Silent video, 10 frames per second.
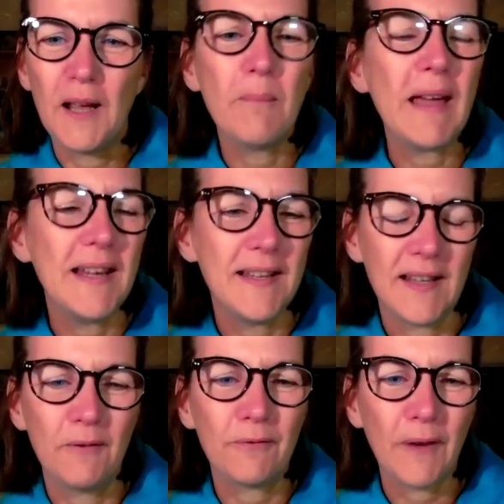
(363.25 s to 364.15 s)
the
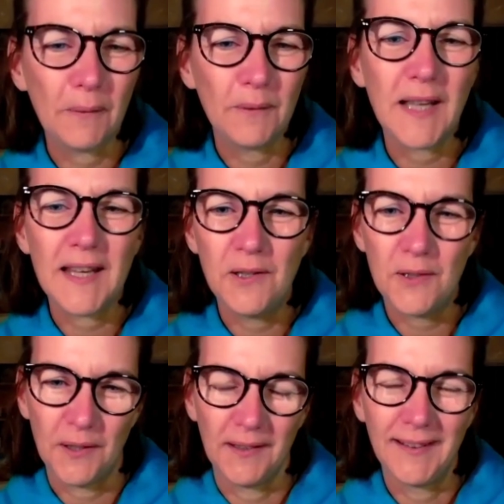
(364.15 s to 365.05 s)
amazing
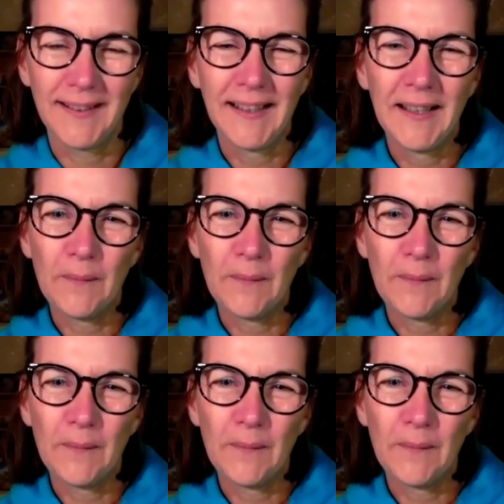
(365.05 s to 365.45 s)
foundation